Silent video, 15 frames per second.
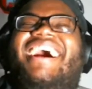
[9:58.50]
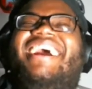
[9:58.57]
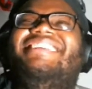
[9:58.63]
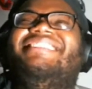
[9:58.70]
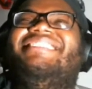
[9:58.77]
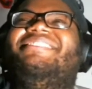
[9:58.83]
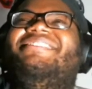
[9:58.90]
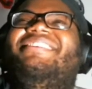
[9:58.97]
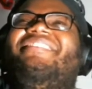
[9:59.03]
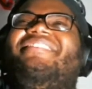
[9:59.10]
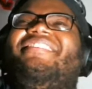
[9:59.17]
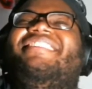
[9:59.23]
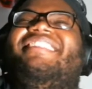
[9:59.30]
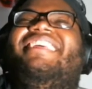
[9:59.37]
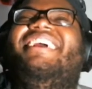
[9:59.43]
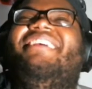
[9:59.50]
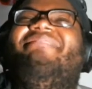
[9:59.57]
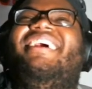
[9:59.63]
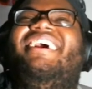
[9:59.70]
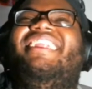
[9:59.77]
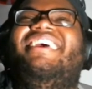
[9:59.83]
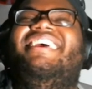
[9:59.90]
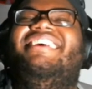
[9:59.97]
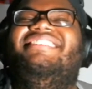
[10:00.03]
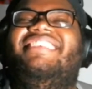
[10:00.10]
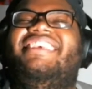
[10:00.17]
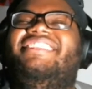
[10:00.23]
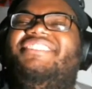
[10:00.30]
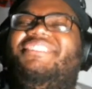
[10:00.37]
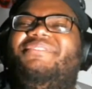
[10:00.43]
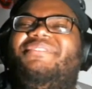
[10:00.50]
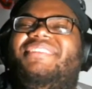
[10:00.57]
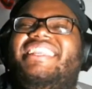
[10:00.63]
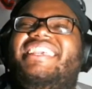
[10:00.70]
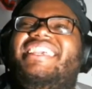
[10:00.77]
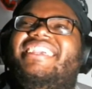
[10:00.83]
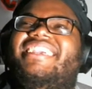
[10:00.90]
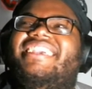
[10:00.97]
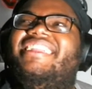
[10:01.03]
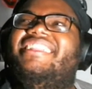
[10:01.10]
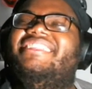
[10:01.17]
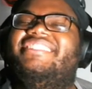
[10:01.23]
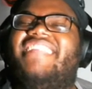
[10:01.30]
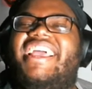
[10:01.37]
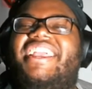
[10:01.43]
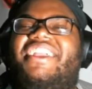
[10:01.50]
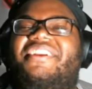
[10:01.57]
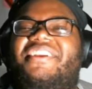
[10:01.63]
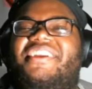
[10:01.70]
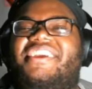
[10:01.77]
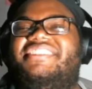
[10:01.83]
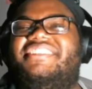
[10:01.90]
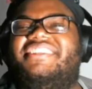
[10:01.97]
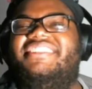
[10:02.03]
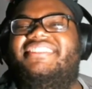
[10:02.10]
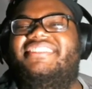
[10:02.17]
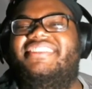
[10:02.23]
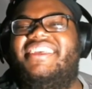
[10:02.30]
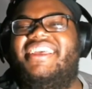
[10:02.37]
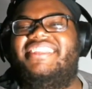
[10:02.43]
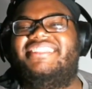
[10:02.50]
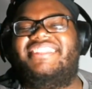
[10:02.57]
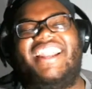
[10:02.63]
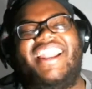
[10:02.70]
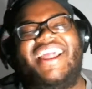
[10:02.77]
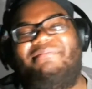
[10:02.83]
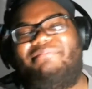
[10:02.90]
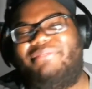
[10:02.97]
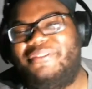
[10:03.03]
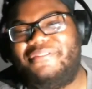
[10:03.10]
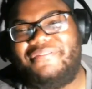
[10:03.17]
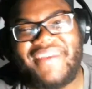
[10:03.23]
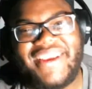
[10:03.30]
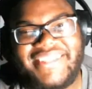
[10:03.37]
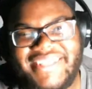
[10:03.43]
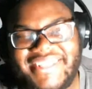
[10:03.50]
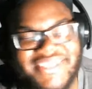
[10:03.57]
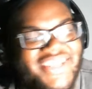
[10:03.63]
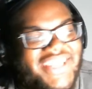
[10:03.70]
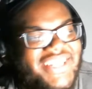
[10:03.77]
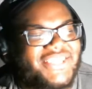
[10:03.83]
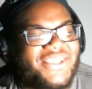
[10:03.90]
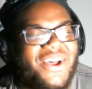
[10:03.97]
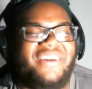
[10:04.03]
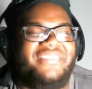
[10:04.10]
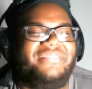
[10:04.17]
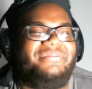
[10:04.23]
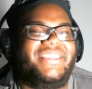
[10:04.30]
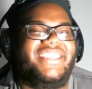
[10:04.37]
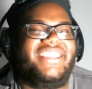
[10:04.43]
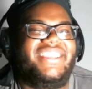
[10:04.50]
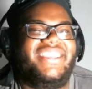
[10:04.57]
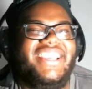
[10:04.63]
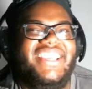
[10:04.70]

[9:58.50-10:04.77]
kind of sweet if you think about it. It's it's unique and it's like it's it's, it's kind of like Blueface. He just he just offbeat.